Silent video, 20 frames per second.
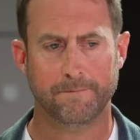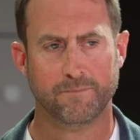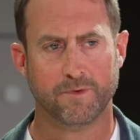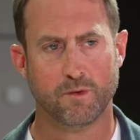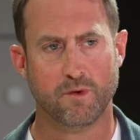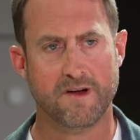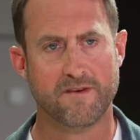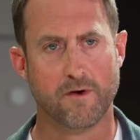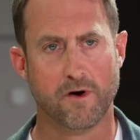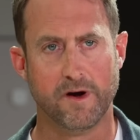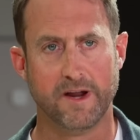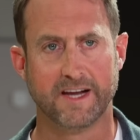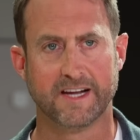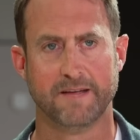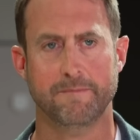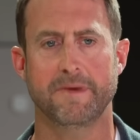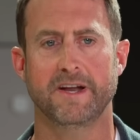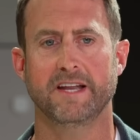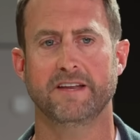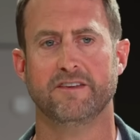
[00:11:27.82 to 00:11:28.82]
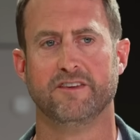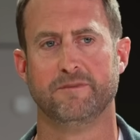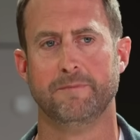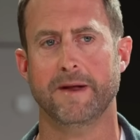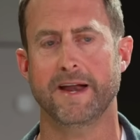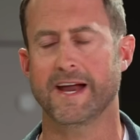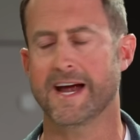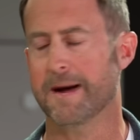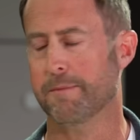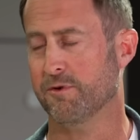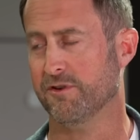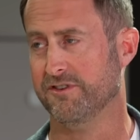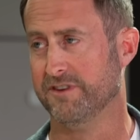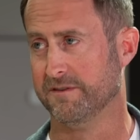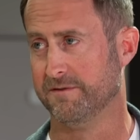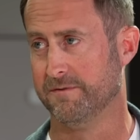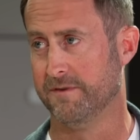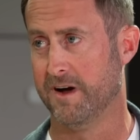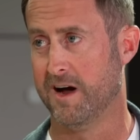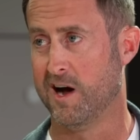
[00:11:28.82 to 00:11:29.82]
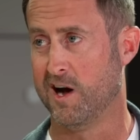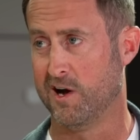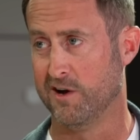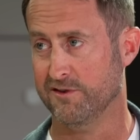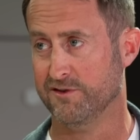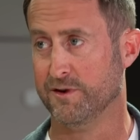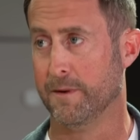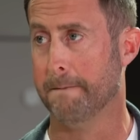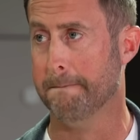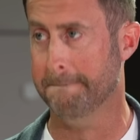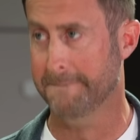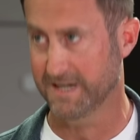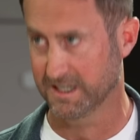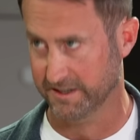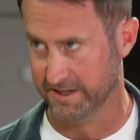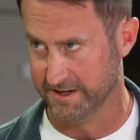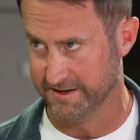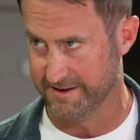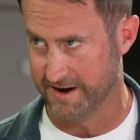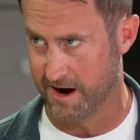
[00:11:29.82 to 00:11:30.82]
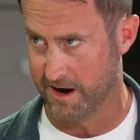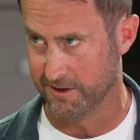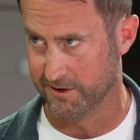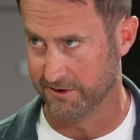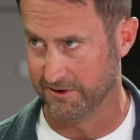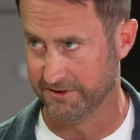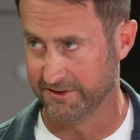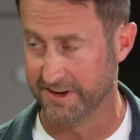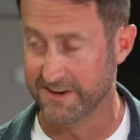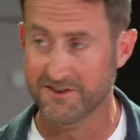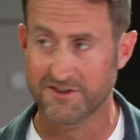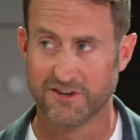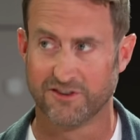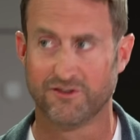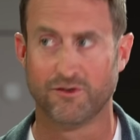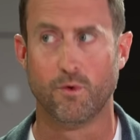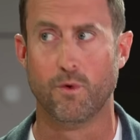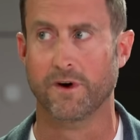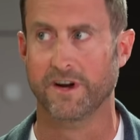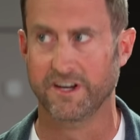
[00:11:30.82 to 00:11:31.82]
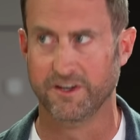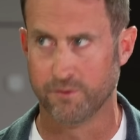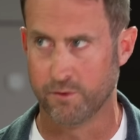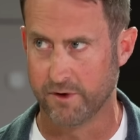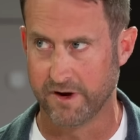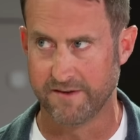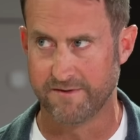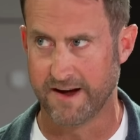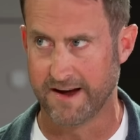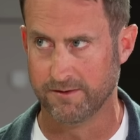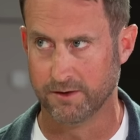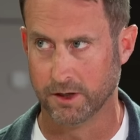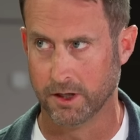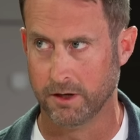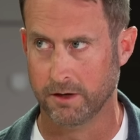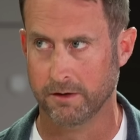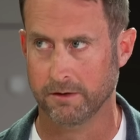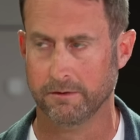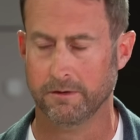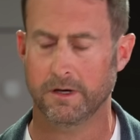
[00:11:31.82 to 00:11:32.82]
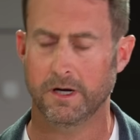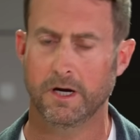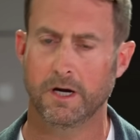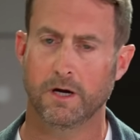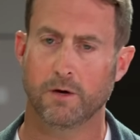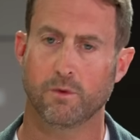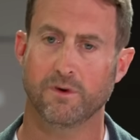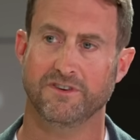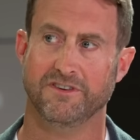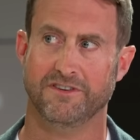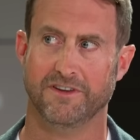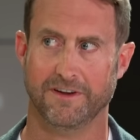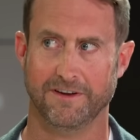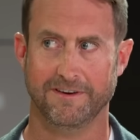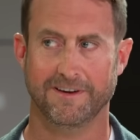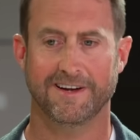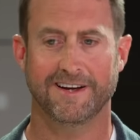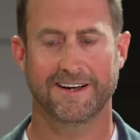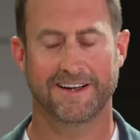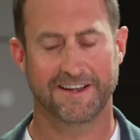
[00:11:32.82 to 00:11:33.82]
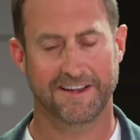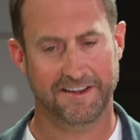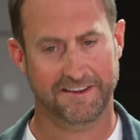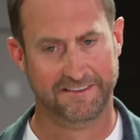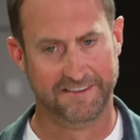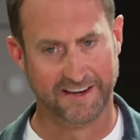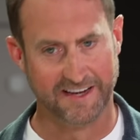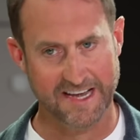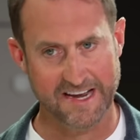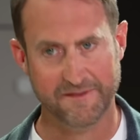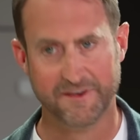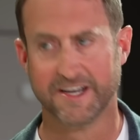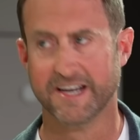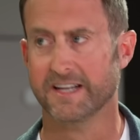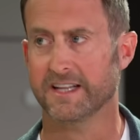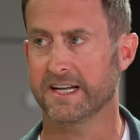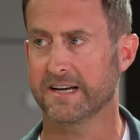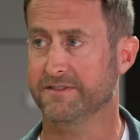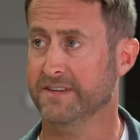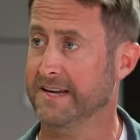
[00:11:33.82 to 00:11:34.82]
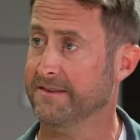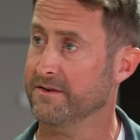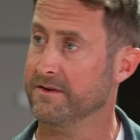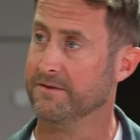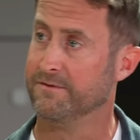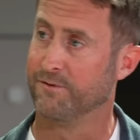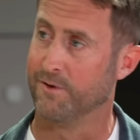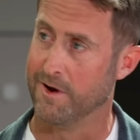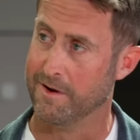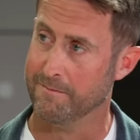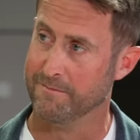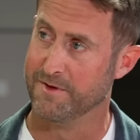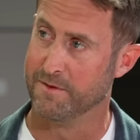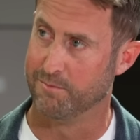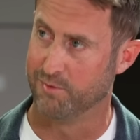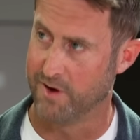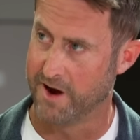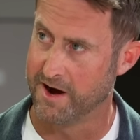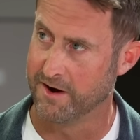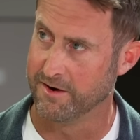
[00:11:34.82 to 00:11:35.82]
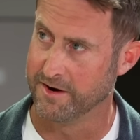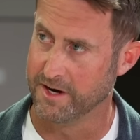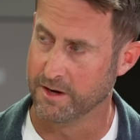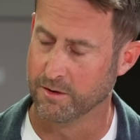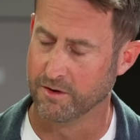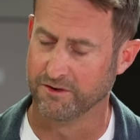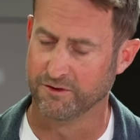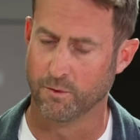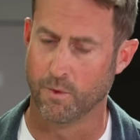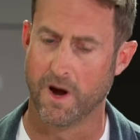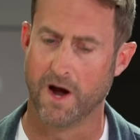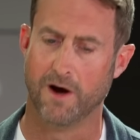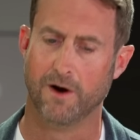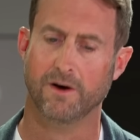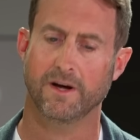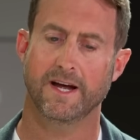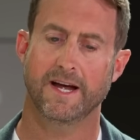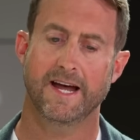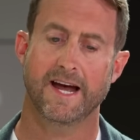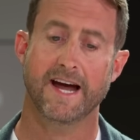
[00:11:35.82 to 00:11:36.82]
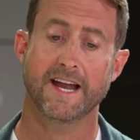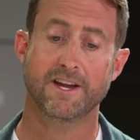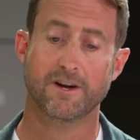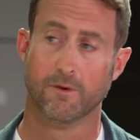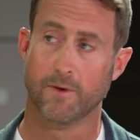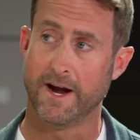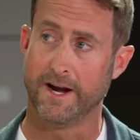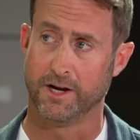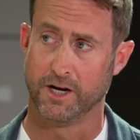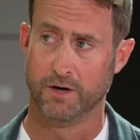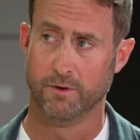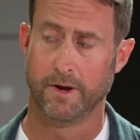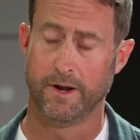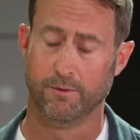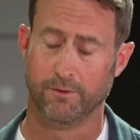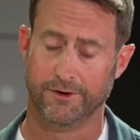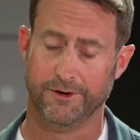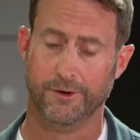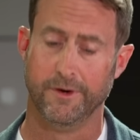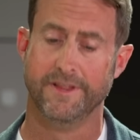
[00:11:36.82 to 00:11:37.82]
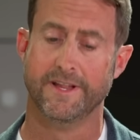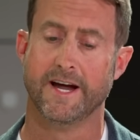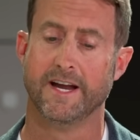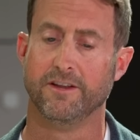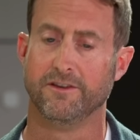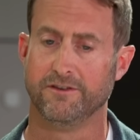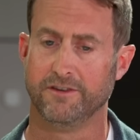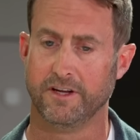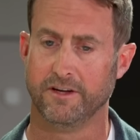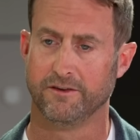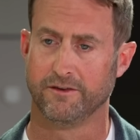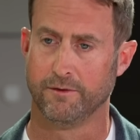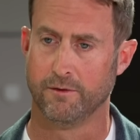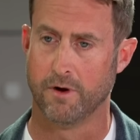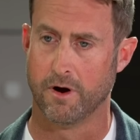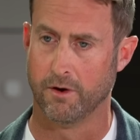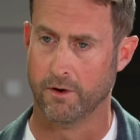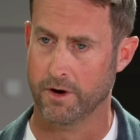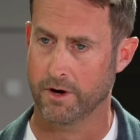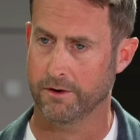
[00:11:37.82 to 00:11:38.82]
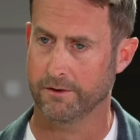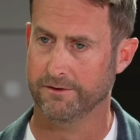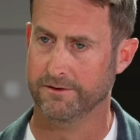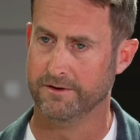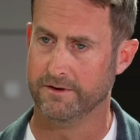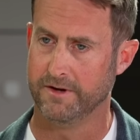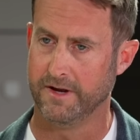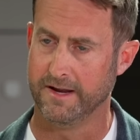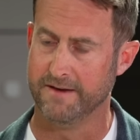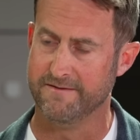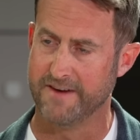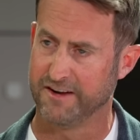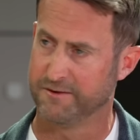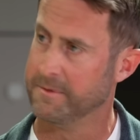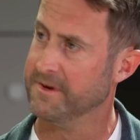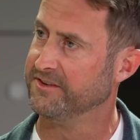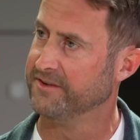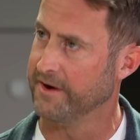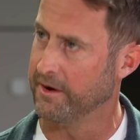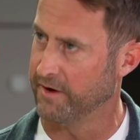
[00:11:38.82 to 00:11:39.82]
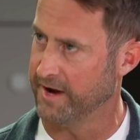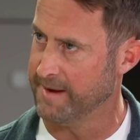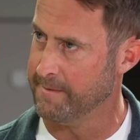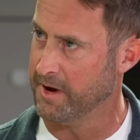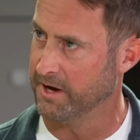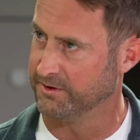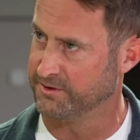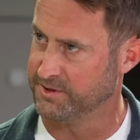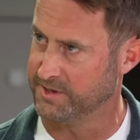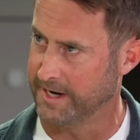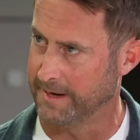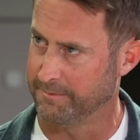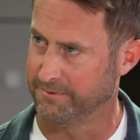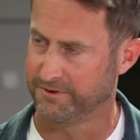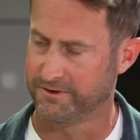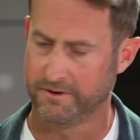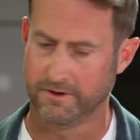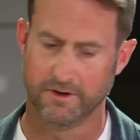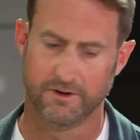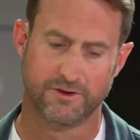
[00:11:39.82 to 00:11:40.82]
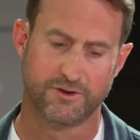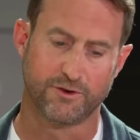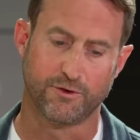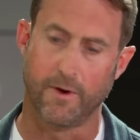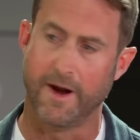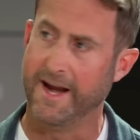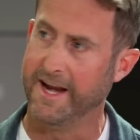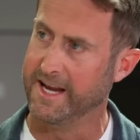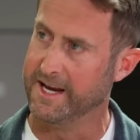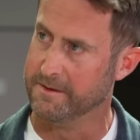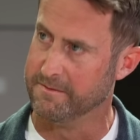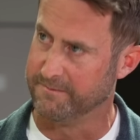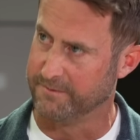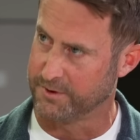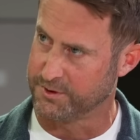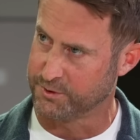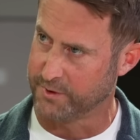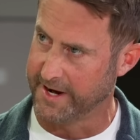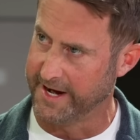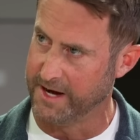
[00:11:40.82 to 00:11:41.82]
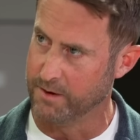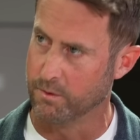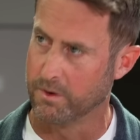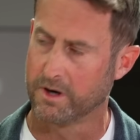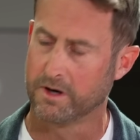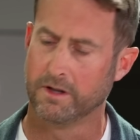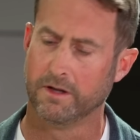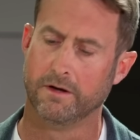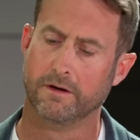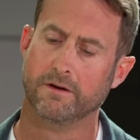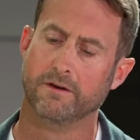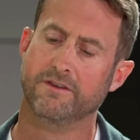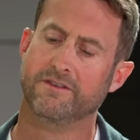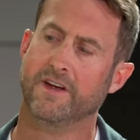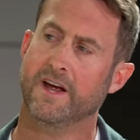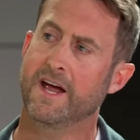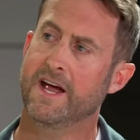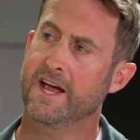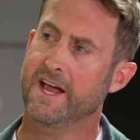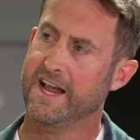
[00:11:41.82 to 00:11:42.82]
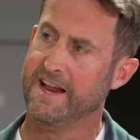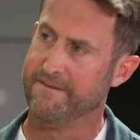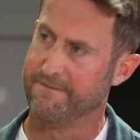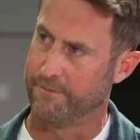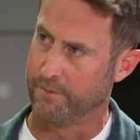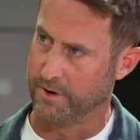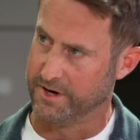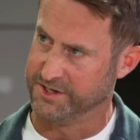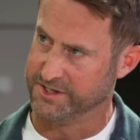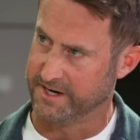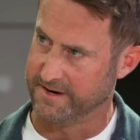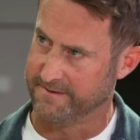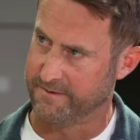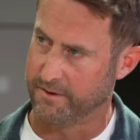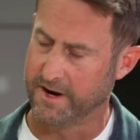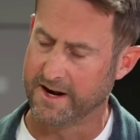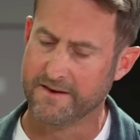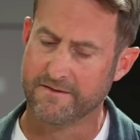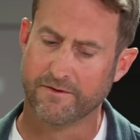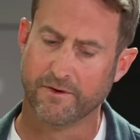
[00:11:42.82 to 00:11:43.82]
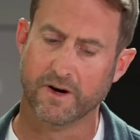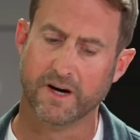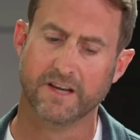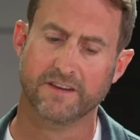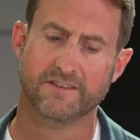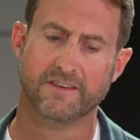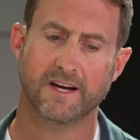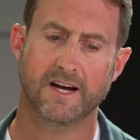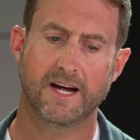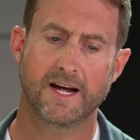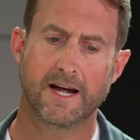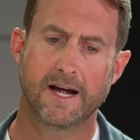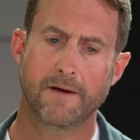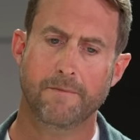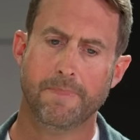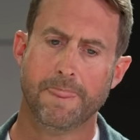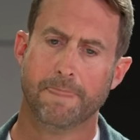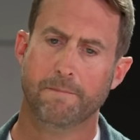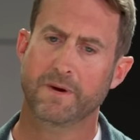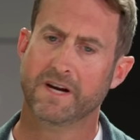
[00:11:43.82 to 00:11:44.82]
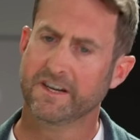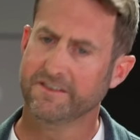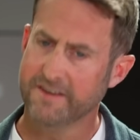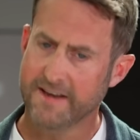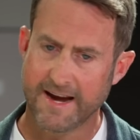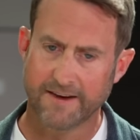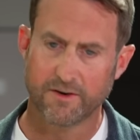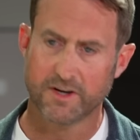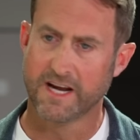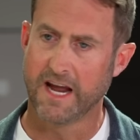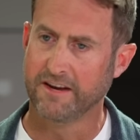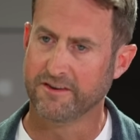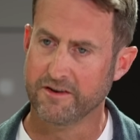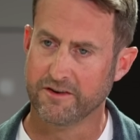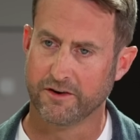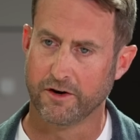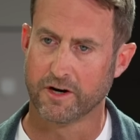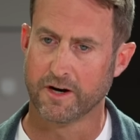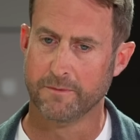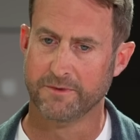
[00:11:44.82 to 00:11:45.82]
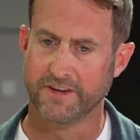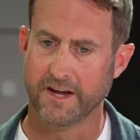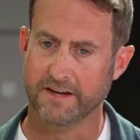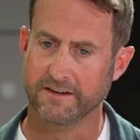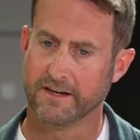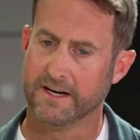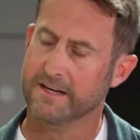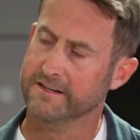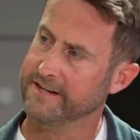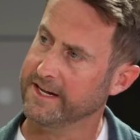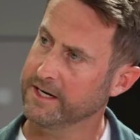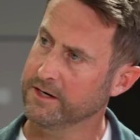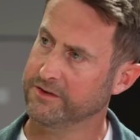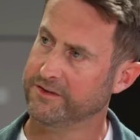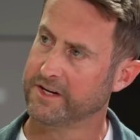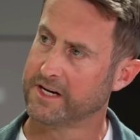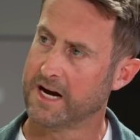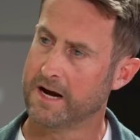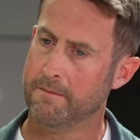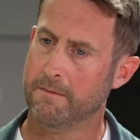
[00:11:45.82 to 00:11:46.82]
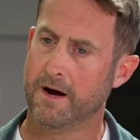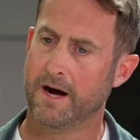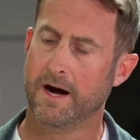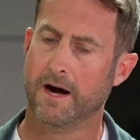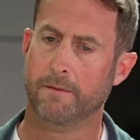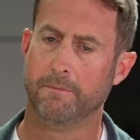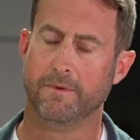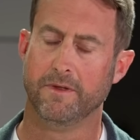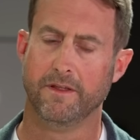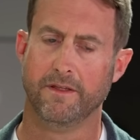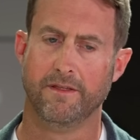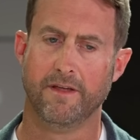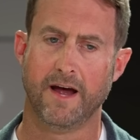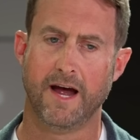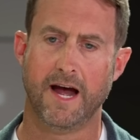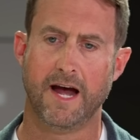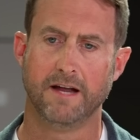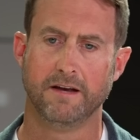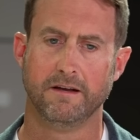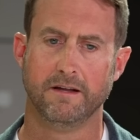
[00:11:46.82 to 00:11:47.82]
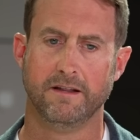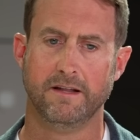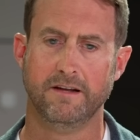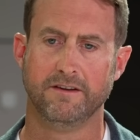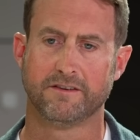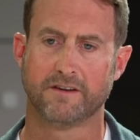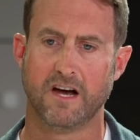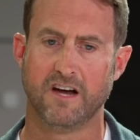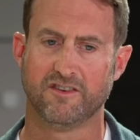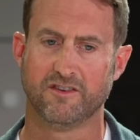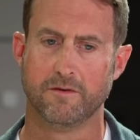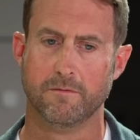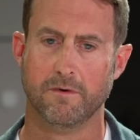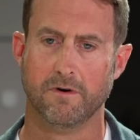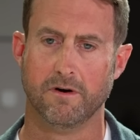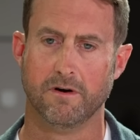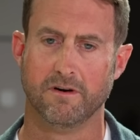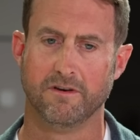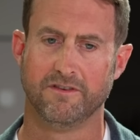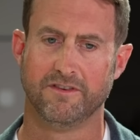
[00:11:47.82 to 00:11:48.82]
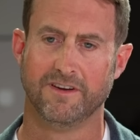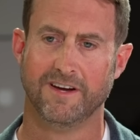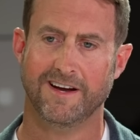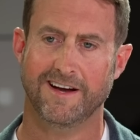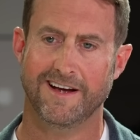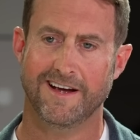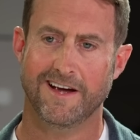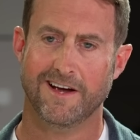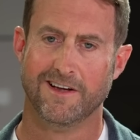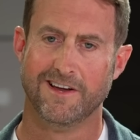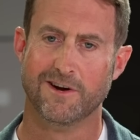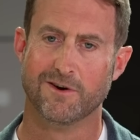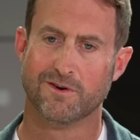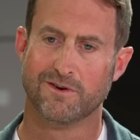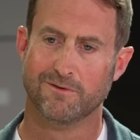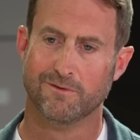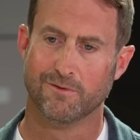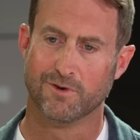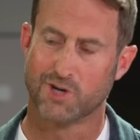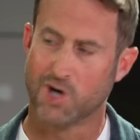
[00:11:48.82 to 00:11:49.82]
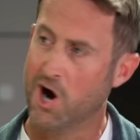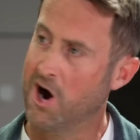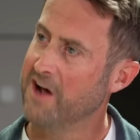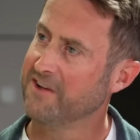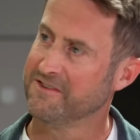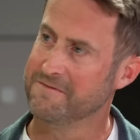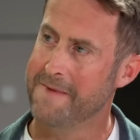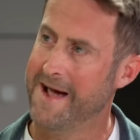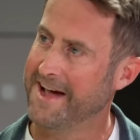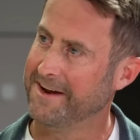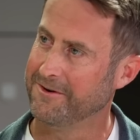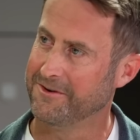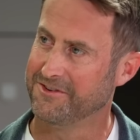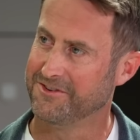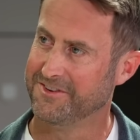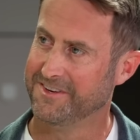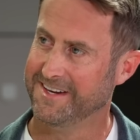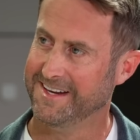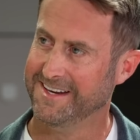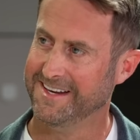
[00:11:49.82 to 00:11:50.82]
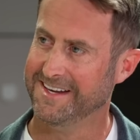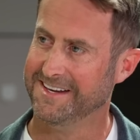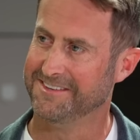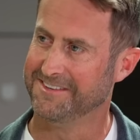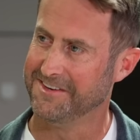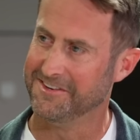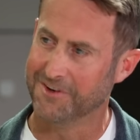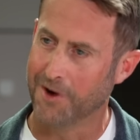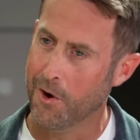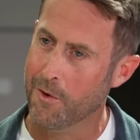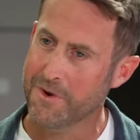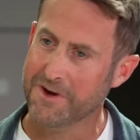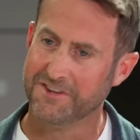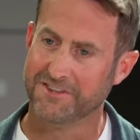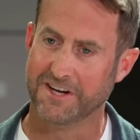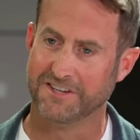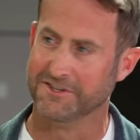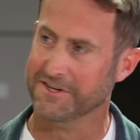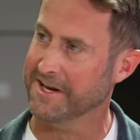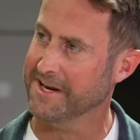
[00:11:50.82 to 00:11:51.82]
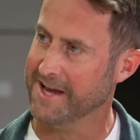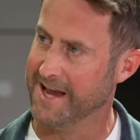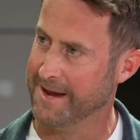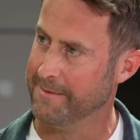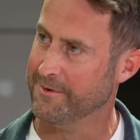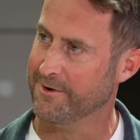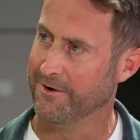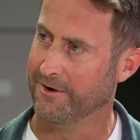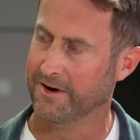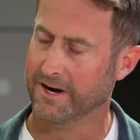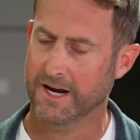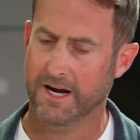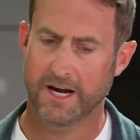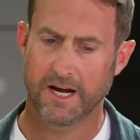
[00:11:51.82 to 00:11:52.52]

We've already committed to spending upwards of $100 billion in just 2025 alone, which is a significant lift even from the prior year as well. And you're right, a good way we're doing that is, is through our own investments in our ML chips. Trainium for training workloads, yep. Inferentia for inference, because in every case and circumstance, it continues to come up that these customers, you know, cost matters. Yes. It's always such an inhibitor.